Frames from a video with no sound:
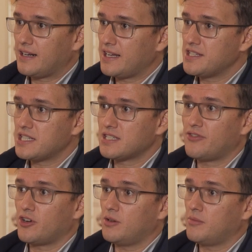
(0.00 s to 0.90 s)
ranges
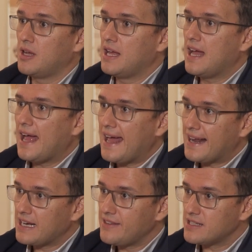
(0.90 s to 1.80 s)
from
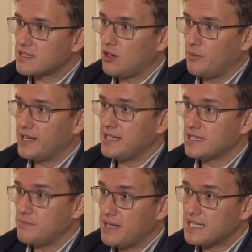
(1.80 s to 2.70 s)
early
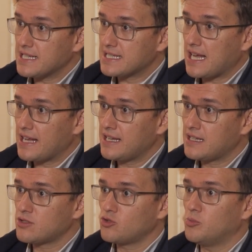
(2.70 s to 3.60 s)
discoveries in basic
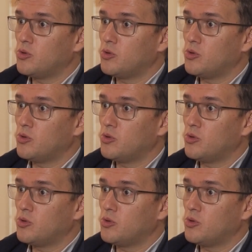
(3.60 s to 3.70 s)
science to